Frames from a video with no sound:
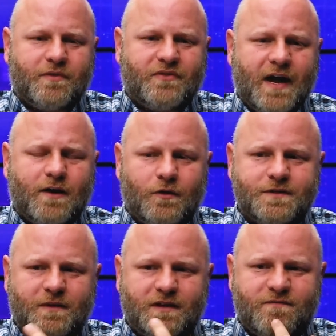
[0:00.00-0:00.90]
but that
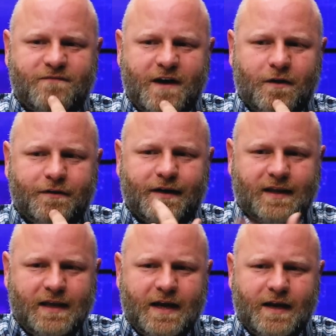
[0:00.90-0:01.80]
ultimately failed
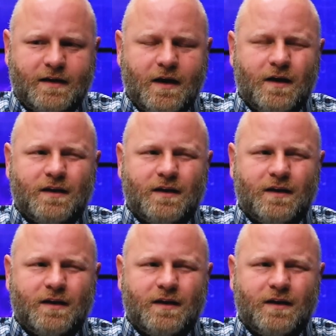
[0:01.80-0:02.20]
again,